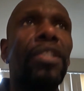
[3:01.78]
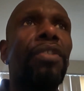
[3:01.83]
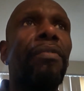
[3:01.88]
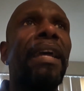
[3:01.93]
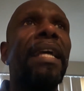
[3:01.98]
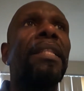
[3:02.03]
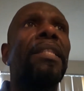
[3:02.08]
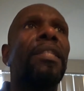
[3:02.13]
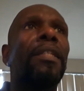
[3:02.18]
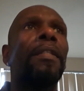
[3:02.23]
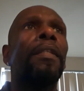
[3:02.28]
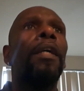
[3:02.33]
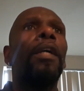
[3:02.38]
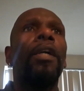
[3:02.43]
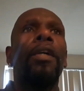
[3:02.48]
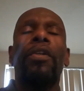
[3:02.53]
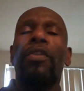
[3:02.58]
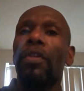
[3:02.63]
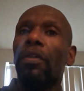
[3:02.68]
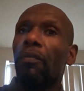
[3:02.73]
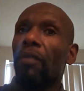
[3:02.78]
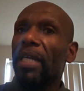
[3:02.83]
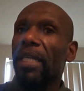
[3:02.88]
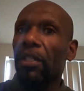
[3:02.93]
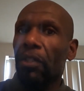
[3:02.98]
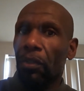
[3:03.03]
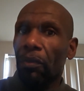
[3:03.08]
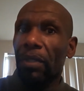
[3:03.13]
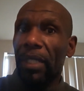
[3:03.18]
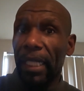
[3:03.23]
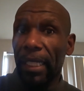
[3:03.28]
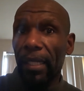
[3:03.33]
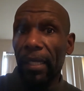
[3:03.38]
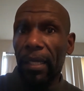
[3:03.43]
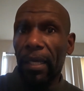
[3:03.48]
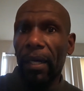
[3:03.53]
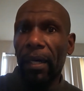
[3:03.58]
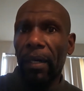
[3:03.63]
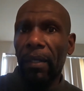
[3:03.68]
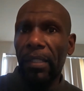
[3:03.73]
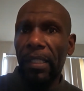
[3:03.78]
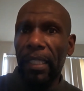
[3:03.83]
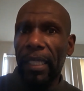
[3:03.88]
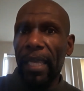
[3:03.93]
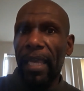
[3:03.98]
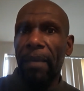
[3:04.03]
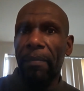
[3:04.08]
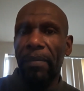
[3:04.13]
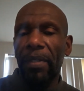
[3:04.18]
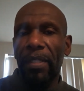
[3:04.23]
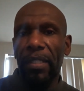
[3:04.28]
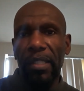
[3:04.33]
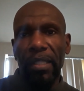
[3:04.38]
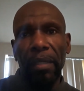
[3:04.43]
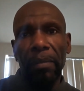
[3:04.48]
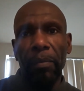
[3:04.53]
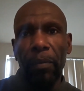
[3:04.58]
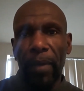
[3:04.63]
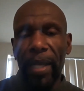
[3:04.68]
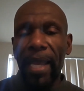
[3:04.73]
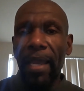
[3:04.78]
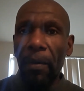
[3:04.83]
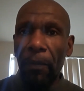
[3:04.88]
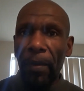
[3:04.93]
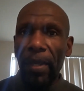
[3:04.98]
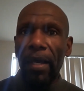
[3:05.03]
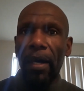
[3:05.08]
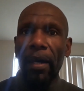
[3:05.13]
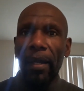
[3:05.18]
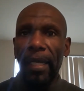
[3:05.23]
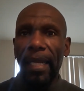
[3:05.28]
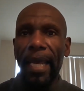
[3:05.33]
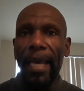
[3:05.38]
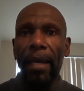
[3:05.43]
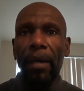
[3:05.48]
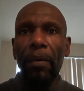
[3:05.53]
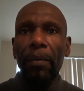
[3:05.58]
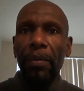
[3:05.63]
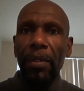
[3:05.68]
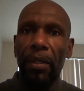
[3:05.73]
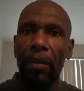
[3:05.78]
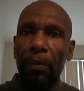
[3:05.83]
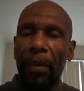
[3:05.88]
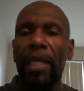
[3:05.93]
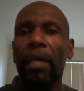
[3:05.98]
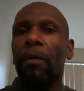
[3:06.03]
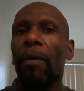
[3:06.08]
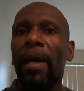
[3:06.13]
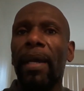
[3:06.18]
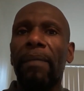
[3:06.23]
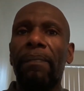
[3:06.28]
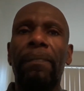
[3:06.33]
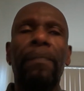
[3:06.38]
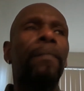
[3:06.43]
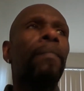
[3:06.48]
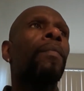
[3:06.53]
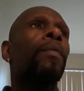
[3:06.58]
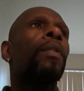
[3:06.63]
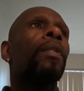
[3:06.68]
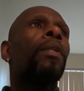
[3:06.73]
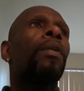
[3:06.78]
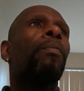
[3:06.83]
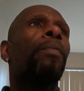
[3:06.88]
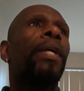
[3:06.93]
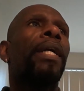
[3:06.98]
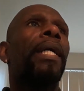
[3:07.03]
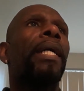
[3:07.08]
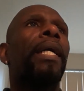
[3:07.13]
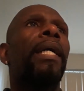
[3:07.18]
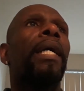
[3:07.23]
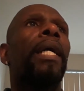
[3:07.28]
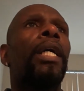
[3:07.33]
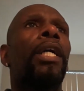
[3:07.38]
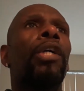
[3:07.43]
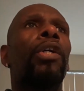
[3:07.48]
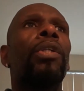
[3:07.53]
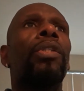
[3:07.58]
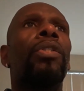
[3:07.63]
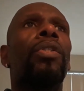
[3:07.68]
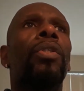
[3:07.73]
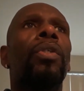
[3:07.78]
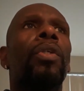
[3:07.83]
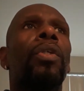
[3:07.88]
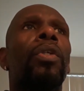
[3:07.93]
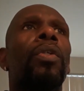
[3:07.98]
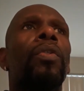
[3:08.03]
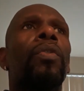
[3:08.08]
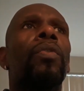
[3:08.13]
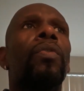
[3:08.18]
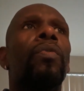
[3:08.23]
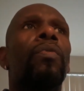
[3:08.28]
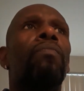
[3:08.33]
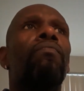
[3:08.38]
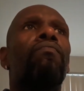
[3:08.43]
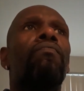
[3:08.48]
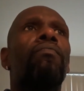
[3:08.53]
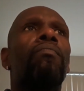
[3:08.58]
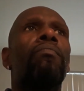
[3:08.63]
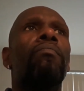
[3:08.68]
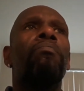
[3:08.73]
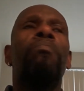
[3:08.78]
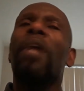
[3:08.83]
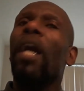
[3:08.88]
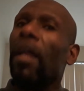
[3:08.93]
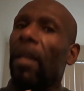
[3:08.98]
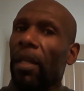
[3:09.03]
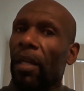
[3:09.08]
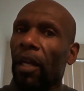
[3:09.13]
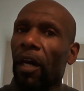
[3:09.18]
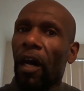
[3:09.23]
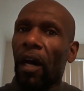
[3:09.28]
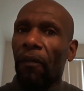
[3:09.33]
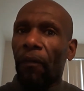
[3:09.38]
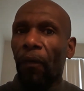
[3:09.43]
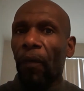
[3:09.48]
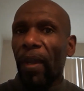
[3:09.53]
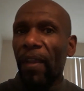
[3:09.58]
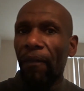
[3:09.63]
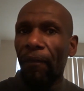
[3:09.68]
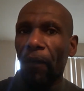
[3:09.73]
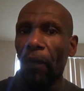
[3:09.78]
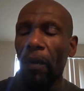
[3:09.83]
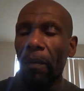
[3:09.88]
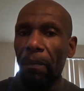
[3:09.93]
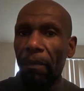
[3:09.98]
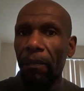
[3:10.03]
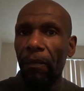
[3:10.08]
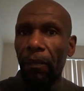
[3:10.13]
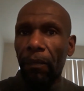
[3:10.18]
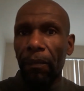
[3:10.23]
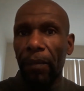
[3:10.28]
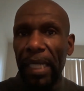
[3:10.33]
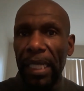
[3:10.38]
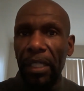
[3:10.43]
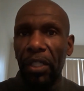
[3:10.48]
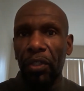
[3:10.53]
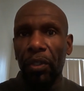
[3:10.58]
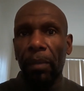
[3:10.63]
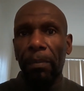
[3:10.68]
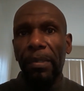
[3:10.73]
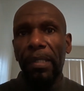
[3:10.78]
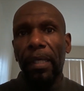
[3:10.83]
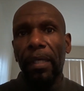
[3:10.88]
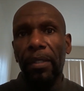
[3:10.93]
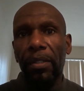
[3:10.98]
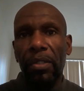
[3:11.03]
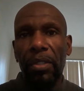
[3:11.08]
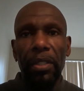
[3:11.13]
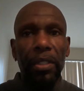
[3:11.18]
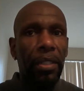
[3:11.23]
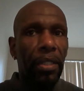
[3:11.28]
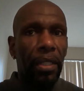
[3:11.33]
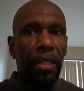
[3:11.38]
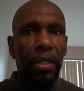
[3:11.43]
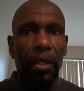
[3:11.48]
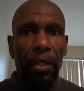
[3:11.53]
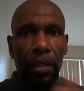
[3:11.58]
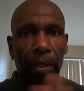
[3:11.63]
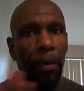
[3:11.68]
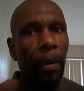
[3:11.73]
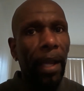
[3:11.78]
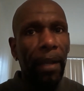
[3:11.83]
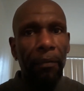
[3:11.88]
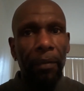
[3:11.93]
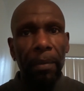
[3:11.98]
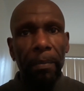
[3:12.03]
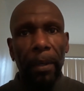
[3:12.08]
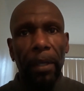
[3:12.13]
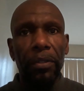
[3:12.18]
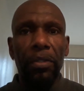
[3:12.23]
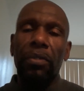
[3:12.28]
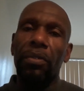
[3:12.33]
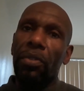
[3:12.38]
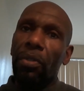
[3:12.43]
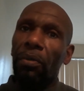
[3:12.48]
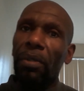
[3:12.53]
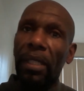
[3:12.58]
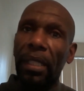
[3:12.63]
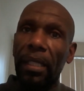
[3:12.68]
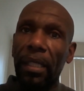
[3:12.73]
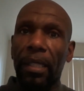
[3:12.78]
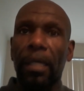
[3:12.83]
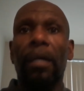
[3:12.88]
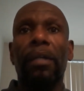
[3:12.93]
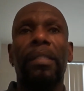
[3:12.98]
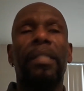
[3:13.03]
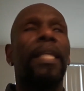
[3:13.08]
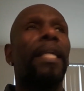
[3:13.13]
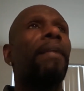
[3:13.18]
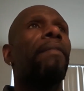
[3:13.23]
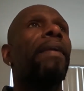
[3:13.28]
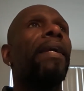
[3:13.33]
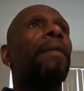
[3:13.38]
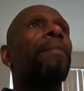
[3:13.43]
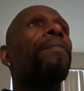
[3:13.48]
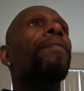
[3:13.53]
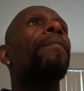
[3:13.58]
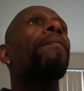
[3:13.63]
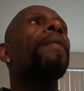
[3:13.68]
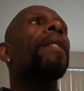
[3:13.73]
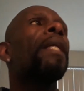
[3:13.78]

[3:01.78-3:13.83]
Scranton, you really do need a car to get. So where we are now, we're a good mile and a half away from where the shops are. So you're quite remote. You do need a car to get around.